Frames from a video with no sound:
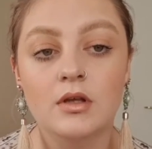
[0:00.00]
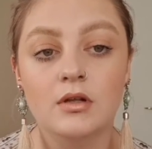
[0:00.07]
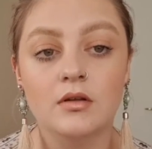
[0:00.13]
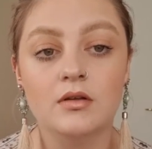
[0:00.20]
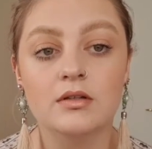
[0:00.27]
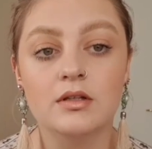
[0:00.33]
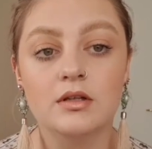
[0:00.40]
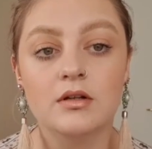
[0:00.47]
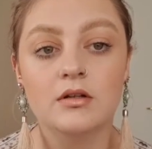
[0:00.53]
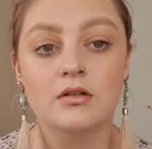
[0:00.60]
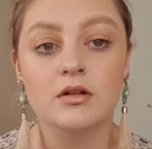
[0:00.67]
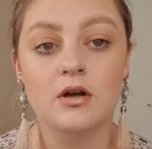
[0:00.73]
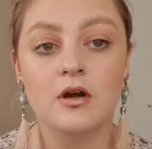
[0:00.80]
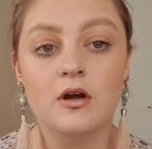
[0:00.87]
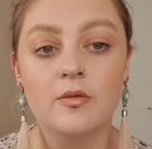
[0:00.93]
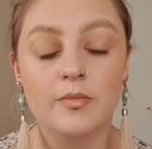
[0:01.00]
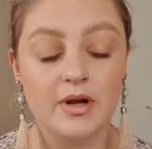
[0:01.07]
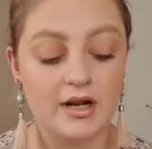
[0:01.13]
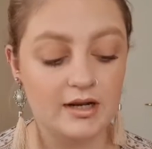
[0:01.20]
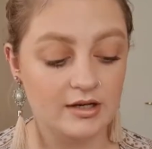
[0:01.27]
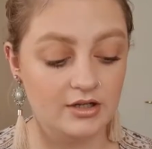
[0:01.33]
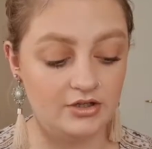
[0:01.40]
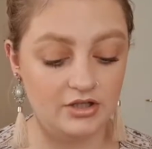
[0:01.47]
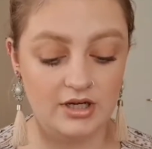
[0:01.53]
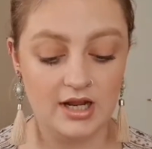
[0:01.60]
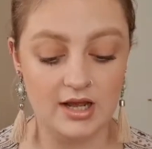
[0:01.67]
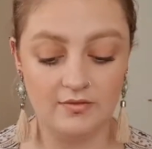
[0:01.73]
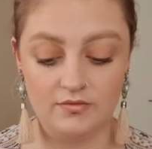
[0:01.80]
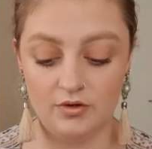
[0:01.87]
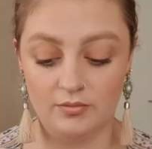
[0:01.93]
It looks a little dark, but I literally
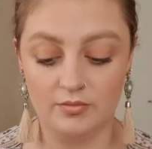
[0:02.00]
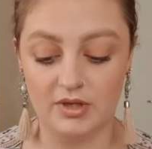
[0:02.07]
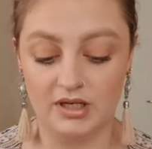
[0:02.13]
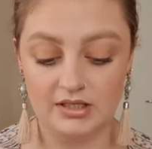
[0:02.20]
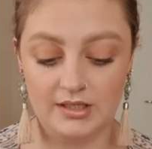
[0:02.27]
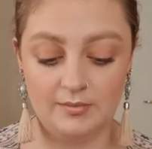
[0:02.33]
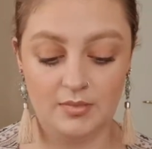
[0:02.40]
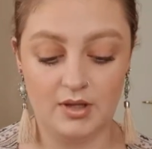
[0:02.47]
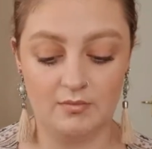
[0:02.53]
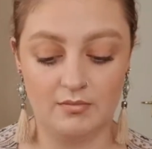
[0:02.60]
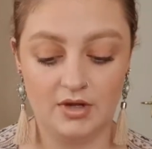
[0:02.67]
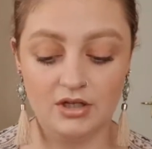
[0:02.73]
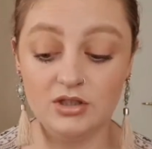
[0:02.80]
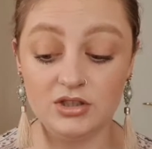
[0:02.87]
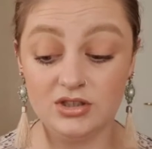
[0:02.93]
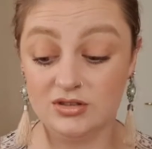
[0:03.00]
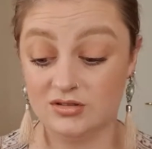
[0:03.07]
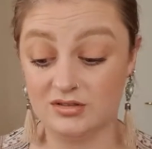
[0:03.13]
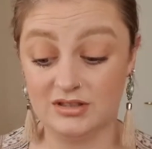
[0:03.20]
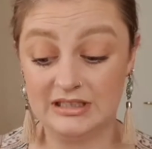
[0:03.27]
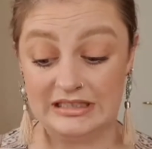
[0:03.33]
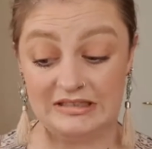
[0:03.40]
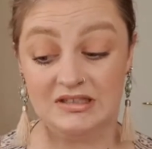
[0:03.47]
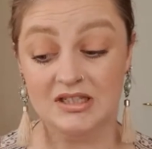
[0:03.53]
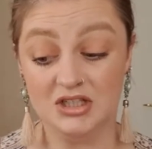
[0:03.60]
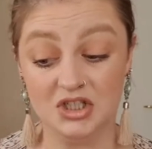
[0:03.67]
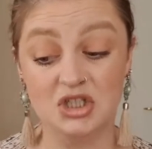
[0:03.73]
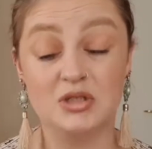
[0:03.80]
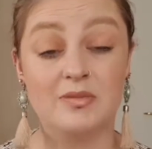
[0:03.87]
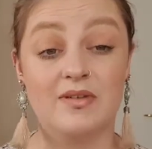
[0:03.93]
have not picked up that much,
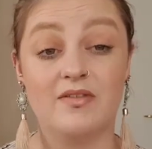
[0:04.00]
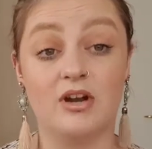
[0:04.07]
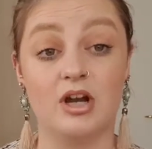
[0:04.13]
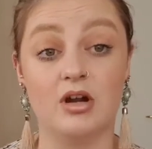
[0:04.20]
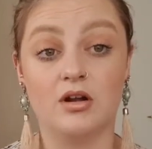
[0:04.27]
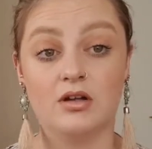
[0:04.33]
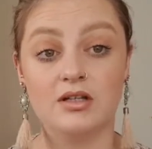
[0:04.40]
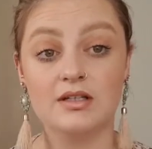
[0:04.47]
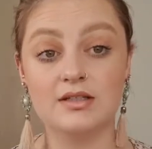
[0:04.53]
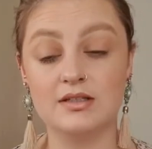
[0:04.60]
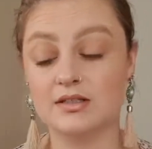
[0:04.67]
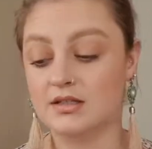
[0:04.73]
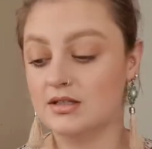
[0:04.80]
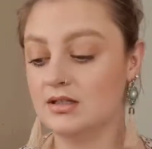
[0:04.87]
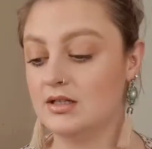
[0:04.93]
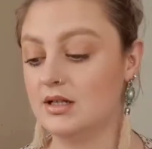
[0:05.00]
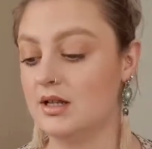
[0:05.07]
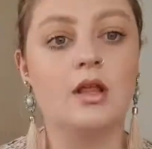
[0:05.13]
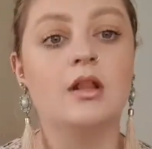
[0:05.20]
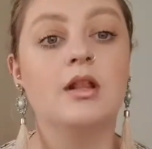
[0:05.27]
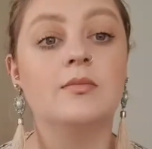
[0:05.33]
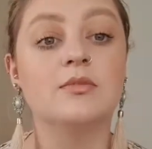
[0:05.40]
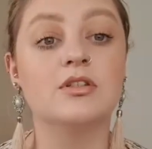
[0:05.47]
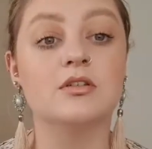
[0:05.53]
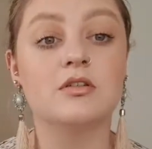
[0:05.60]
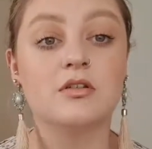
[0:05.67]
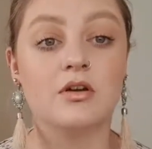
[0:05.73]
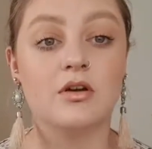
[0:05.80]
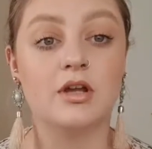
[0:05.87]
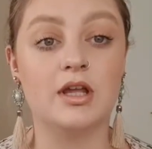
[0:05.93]
to be very honest. And then I'm just going
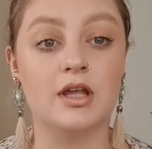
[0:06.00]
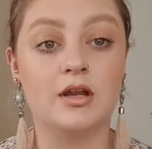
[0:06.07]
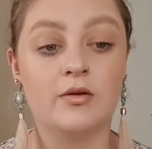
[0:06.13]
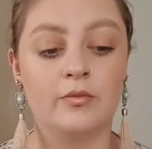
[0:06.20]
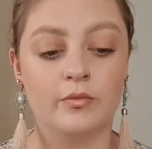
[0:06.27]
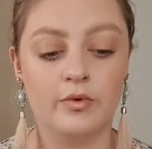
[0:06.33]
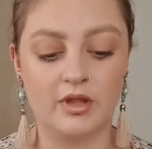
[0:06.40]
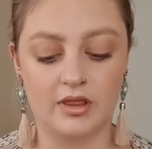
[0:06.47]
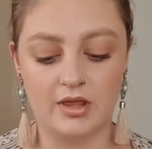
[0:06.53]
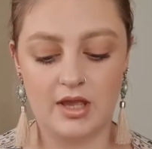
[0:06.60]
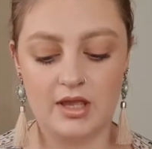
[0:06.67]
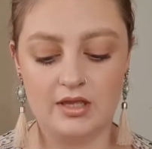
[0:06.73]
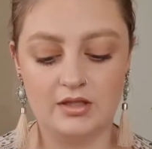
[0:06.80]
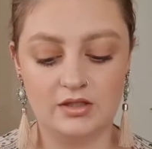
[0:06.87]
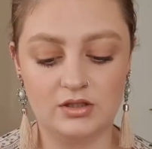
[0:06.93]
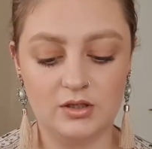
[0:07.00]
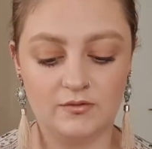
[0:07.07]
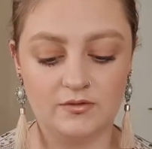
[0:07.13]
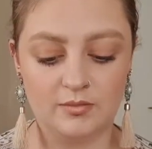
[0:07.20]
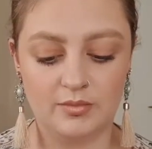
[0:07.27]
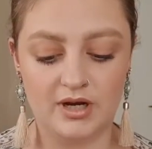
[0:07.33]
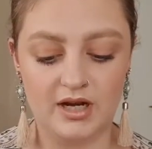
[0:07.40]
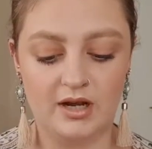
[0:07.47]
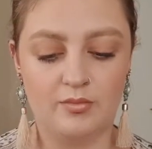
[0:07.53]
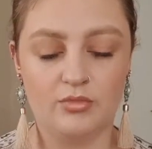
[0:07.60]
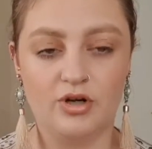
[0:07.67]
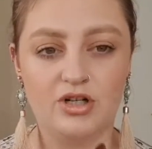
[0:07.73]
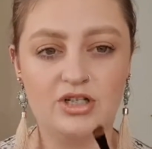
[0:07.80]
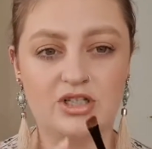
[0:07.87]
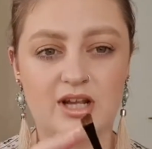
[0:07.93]
to go in with a soft blending
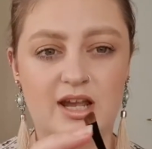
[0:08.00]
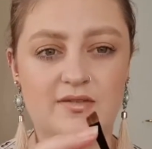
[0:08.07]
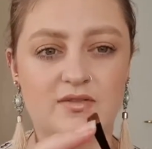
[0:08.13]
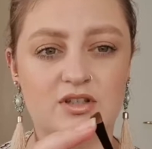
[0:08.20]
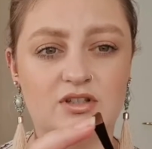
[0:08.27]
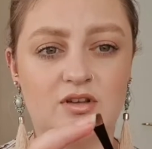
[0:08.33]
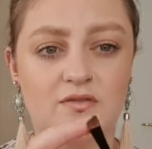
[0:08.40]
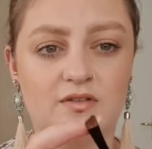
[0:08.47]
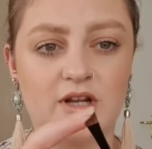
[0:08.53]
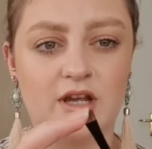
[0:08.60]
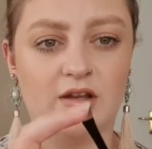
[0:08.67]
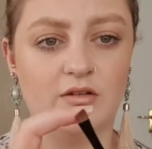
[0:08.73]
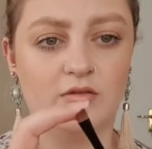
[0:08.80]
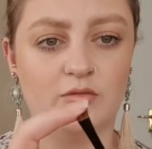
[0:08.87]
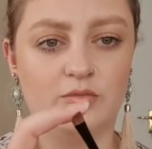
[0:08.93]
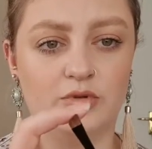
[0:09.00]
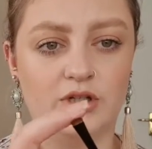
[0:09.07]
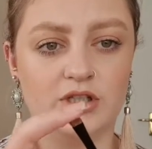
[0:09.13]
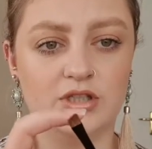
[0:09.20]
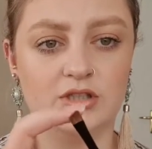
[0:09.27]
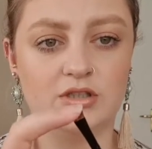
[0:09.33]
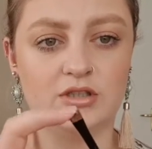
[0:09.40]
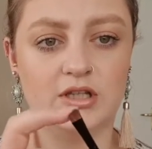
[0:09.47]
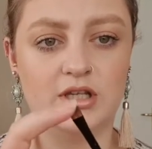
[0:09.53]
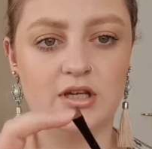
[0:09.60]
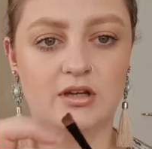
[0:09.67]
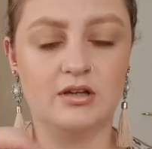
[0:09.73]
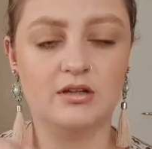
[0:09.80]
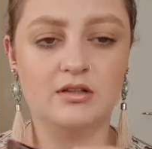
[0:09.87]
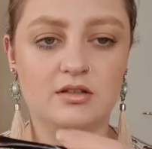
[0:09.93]
brush. I have a soft angle brush
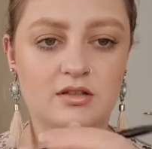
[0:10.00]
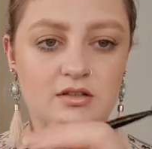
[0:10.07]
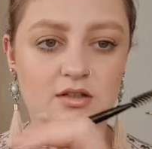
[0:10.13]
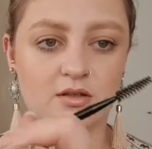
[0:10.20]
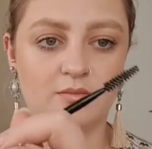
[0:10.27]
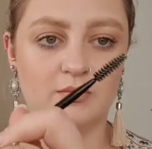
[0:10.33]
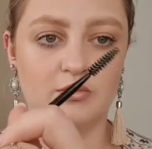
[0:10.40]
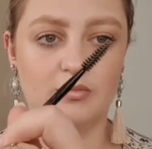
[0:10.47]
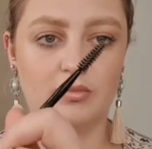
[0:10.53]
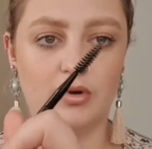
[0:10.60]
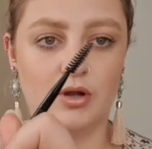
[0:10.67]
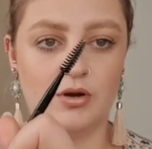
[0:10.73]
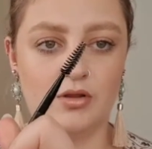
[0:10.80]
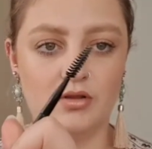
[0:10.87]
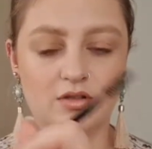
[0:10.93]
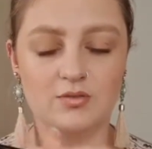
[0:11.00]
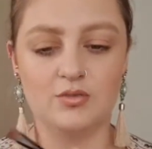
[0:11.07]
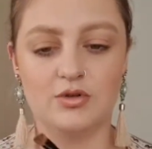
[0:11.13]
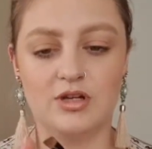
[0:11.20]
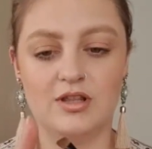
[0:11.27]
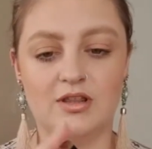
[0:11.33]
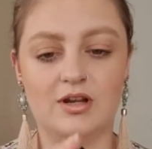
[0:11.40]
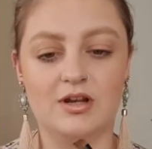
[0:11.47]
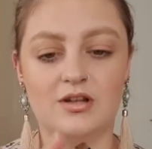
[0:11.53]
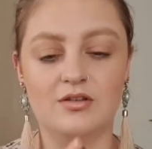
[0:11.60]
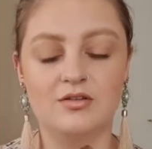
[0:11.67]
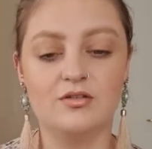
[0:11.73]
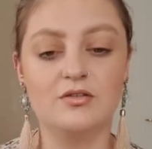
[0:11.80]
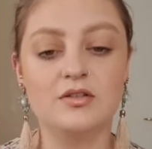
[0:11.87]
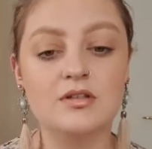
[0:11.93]
here, it's part of the spoolie that
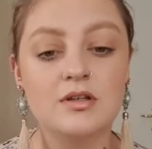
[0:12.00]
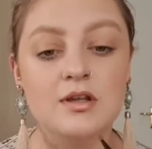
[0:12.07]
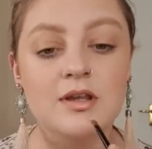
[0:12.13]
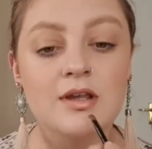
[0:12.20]
I use,